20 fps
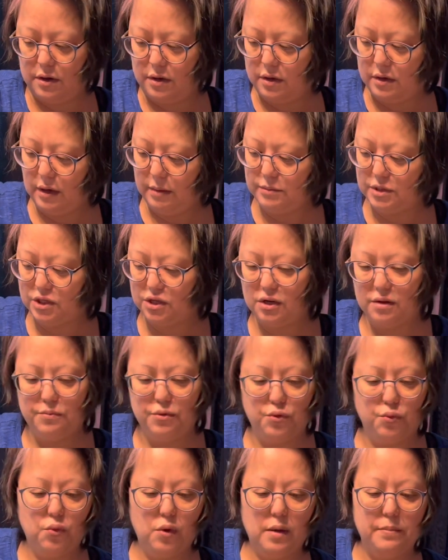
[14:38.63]
I'm just gonna put
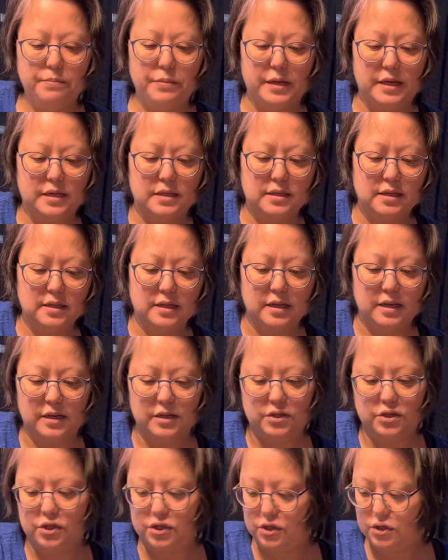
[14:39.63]
1 piece in
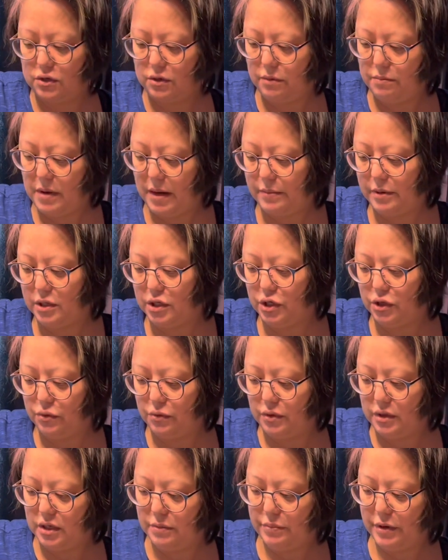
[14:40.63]
each, or maybe 2 in
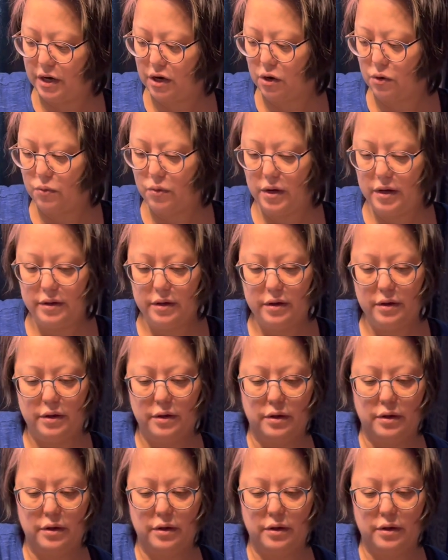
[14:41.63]
the bigger one.